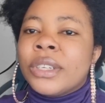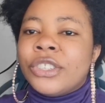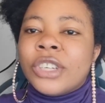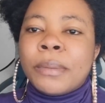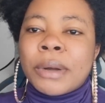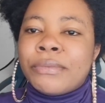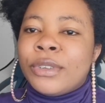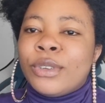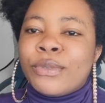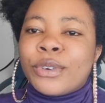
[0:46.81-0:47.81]
share my
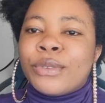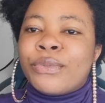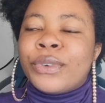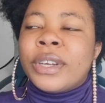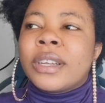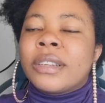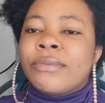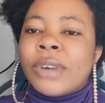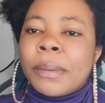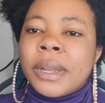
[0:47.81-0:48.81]
video for a friend
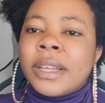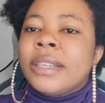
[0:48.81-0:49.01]
and family.